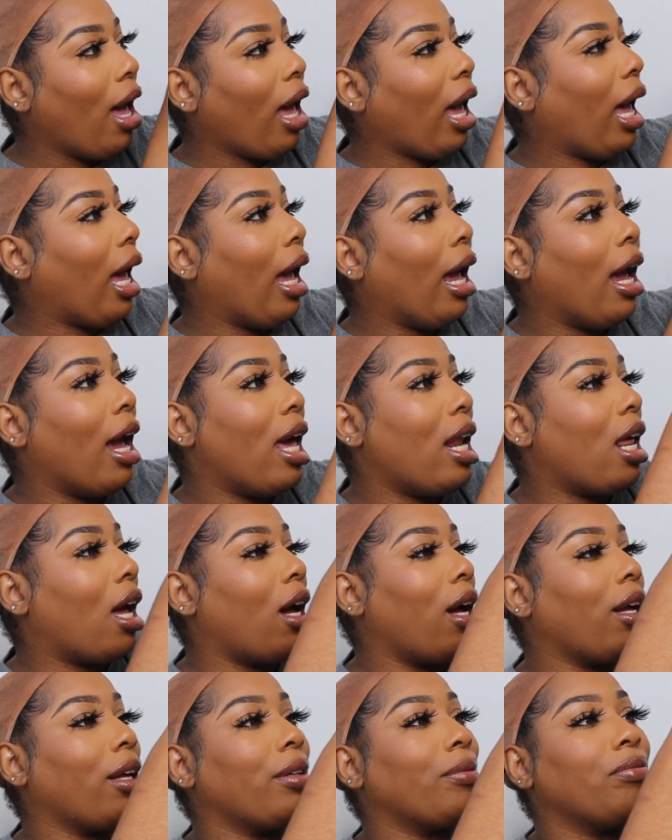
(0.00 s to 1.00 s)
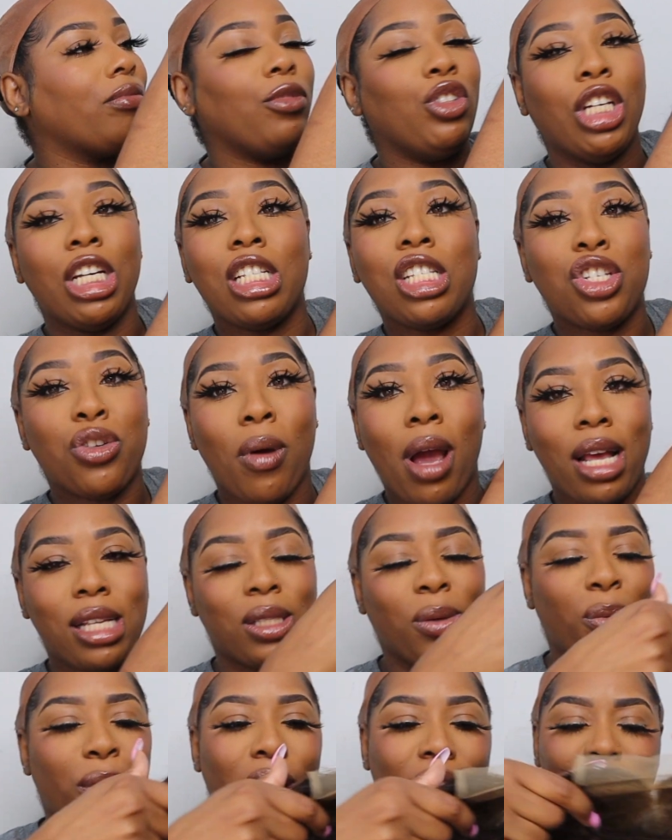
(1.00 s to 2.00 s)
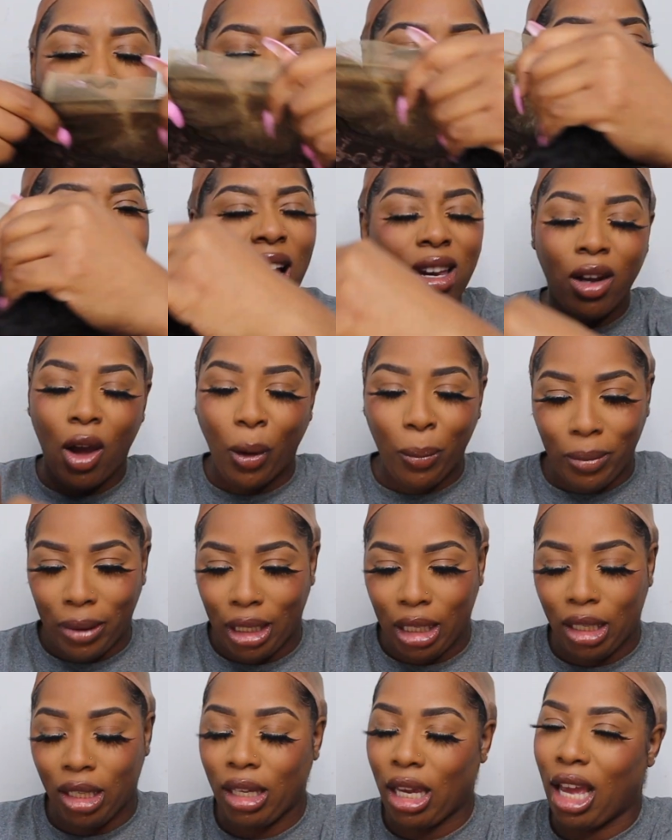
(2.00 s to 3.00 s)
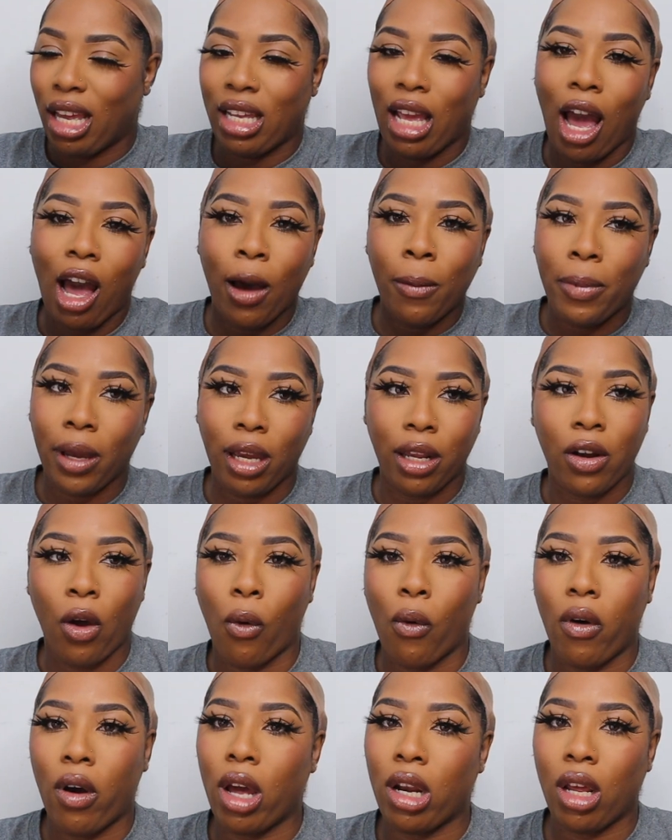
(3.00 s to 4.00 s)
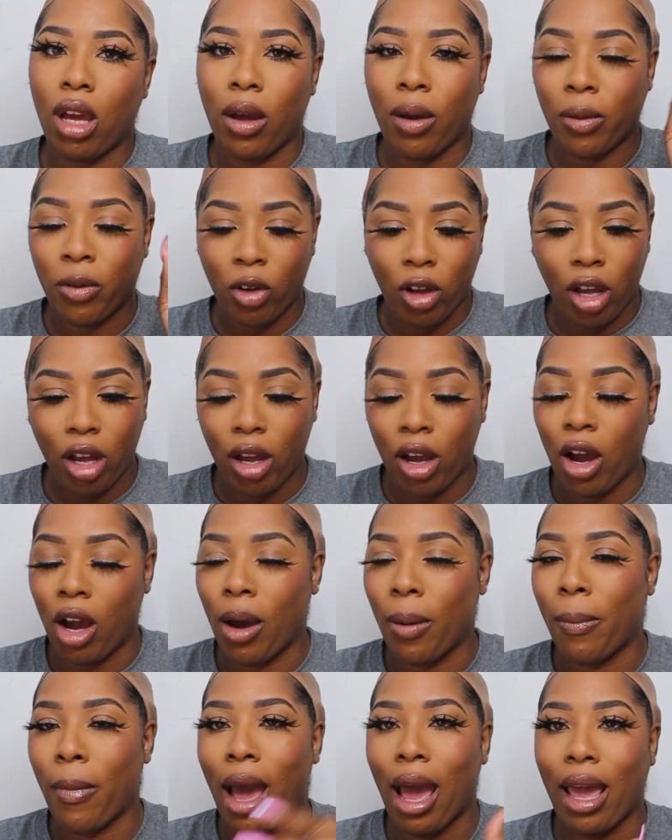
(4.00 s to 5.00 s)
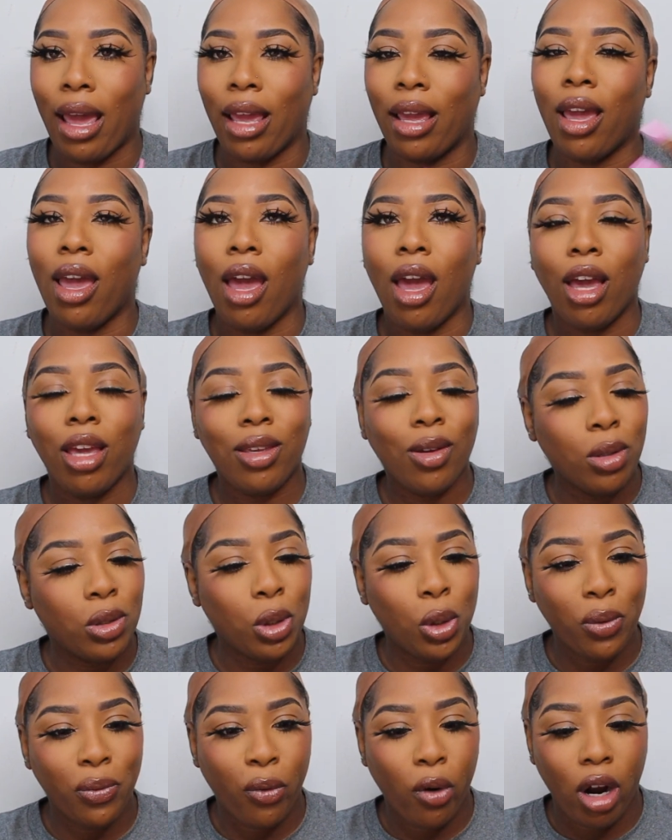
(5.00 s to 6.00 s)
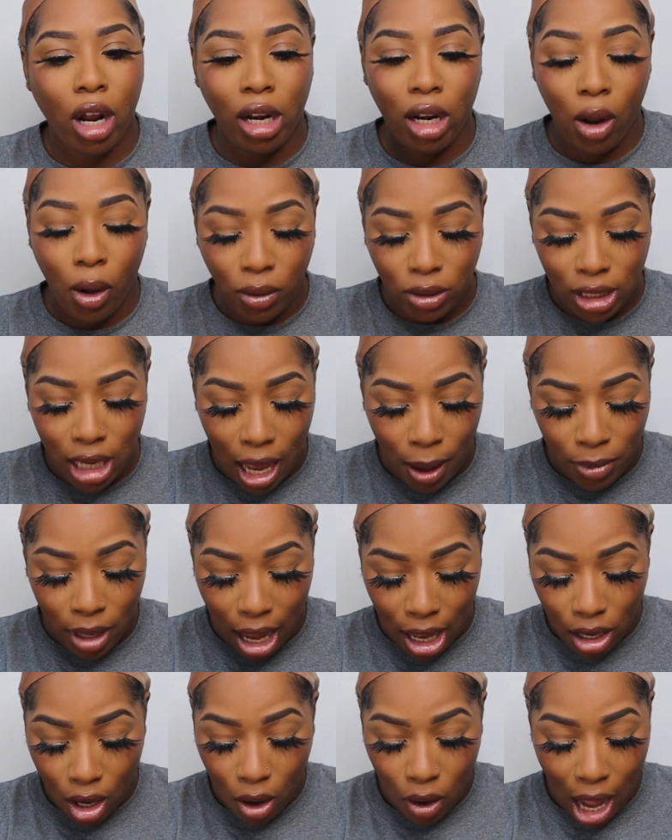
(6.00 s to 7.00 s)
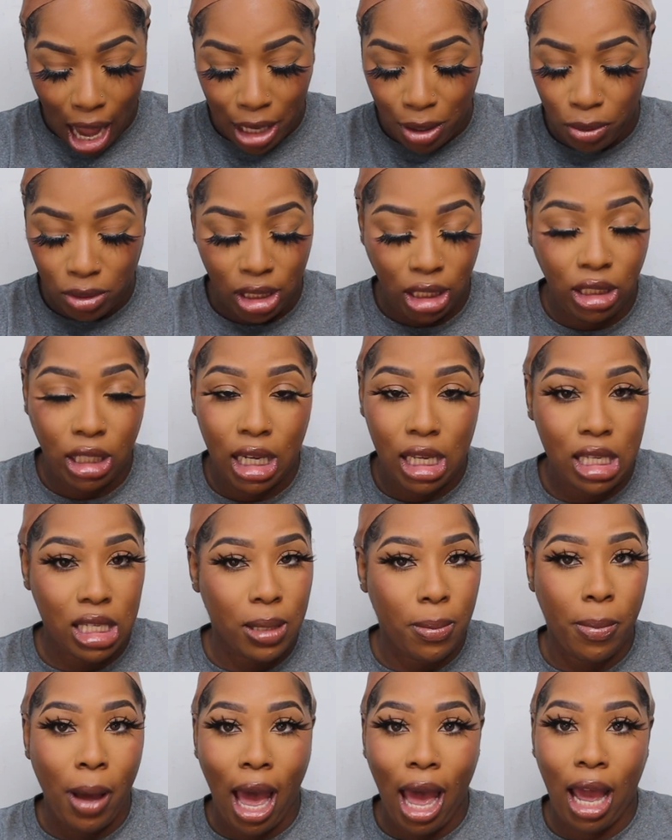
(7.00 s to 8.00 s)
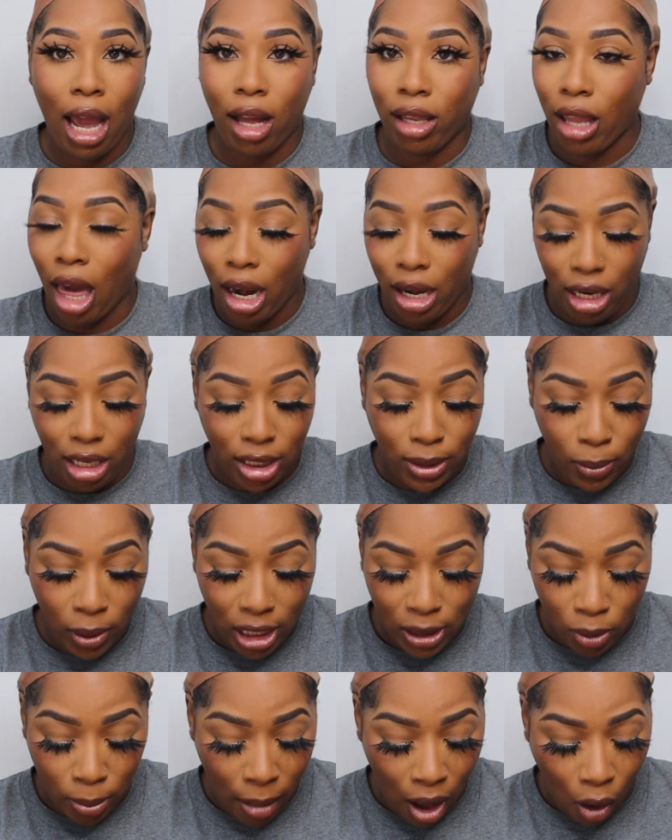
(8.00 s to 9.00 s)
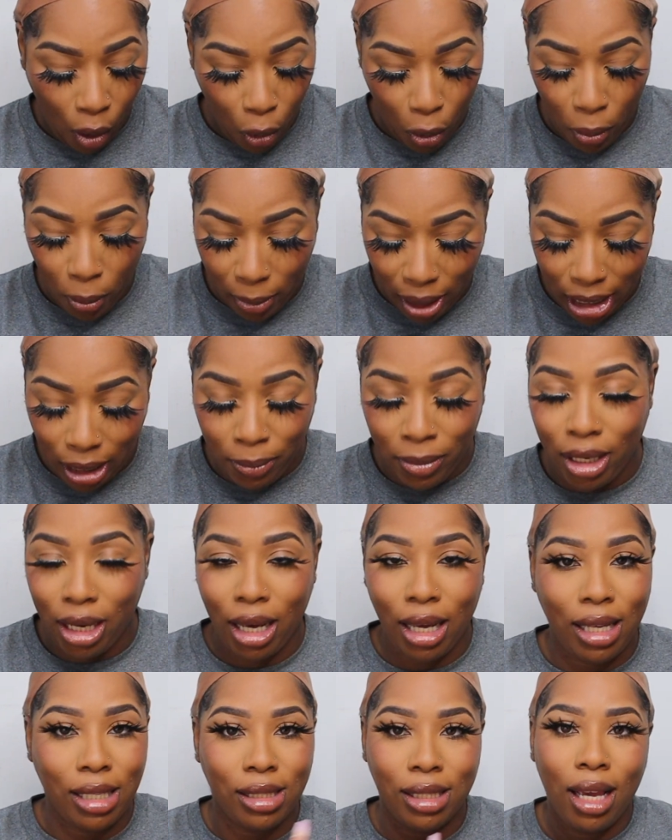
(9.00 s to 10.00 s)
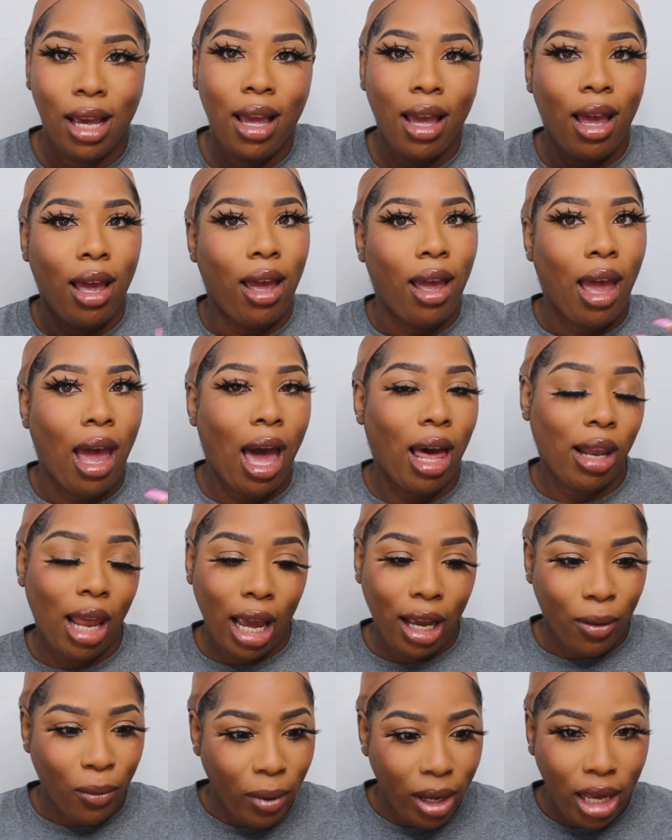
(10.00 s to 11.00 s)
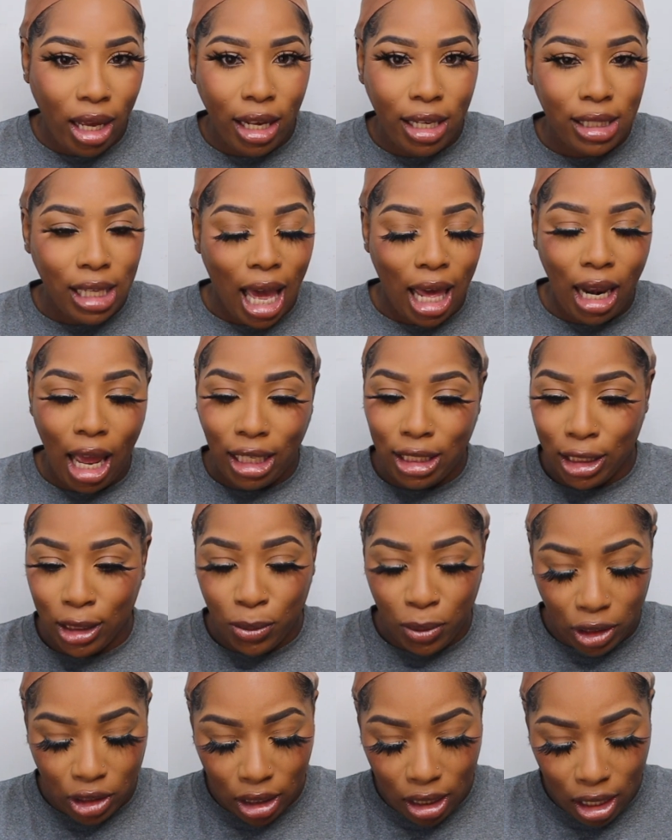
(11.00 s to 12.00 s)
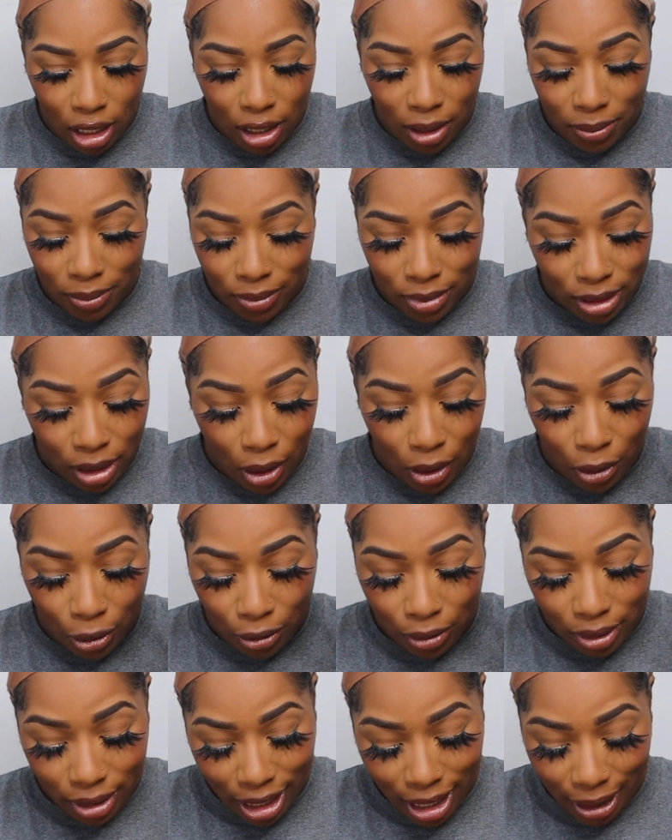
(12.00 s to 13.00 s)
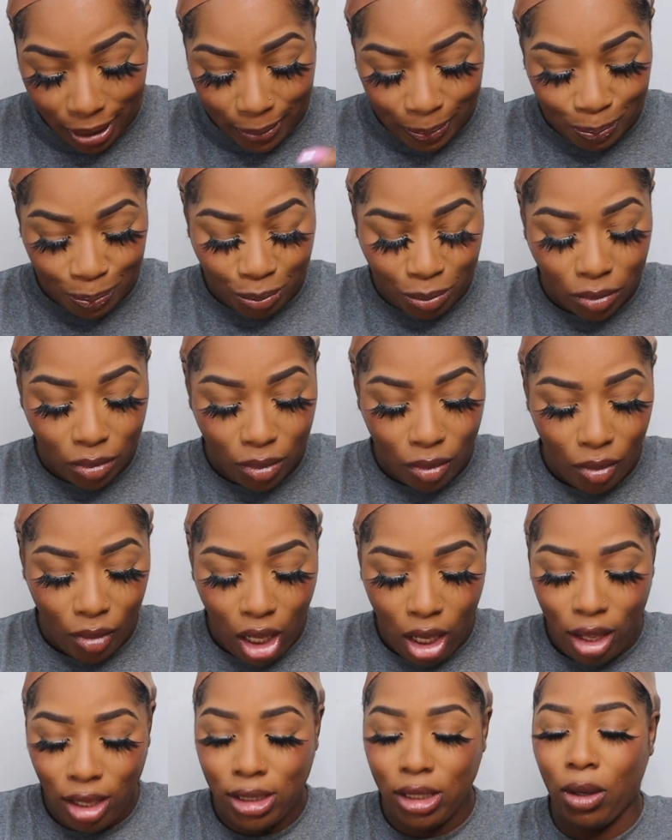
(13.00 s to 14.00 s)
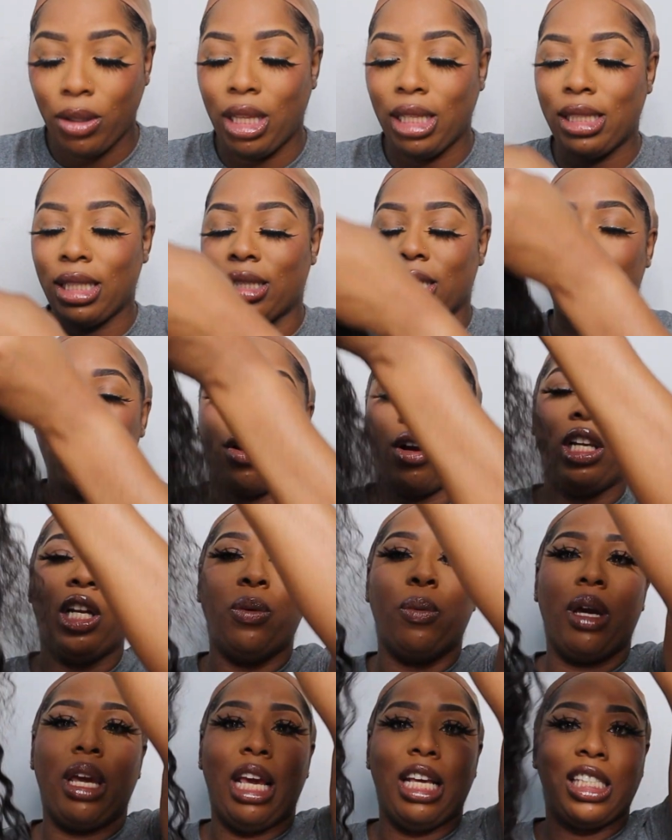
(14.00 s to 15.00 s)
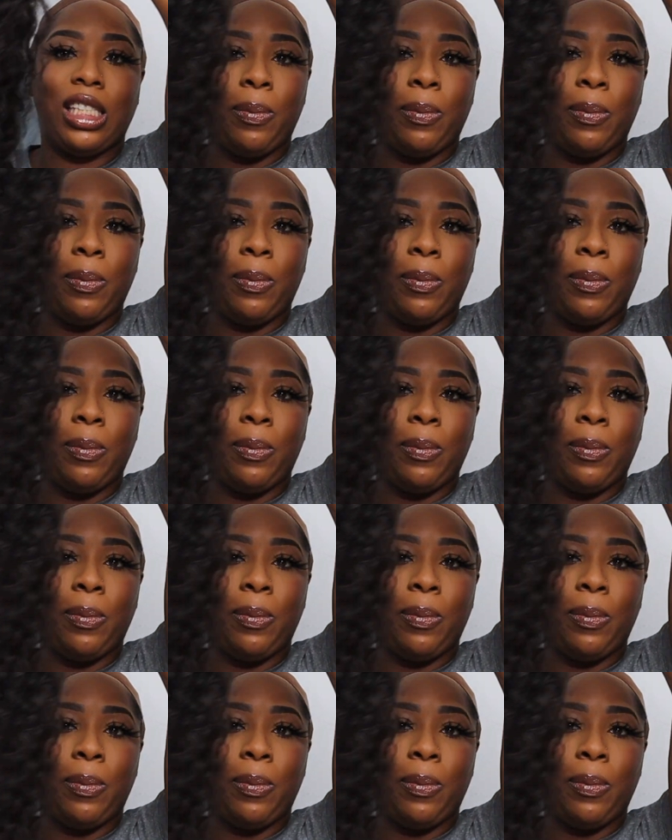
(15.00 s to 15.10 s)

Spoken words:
and just trying some wigs. If y'all know me and y'all been on my YouTube for a long time, y'all know I usually just buy a lot of these wigs with my own money because I like wigs. I like to switch it up. So yeah, so this is a curly wig. It's